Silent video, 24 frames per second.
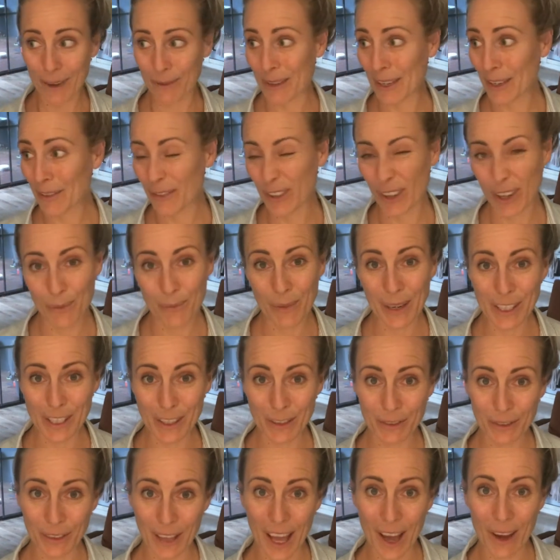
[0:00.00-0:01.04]
if not a bunch
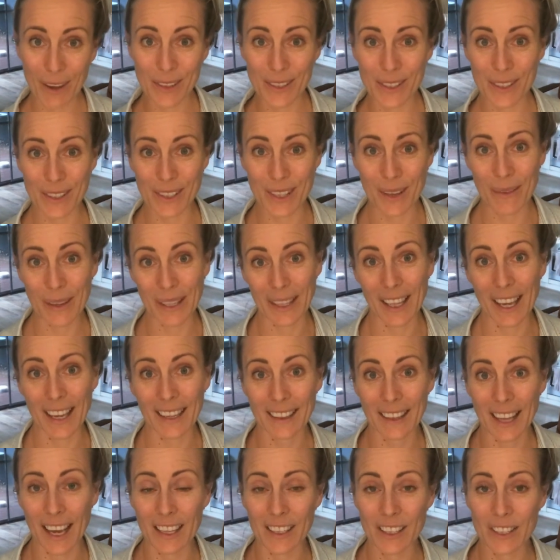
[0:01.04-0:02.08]
of flowers or something
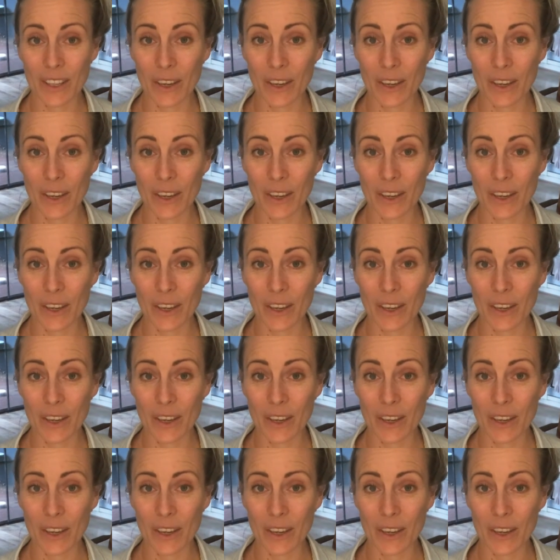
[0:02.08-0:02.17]
like that.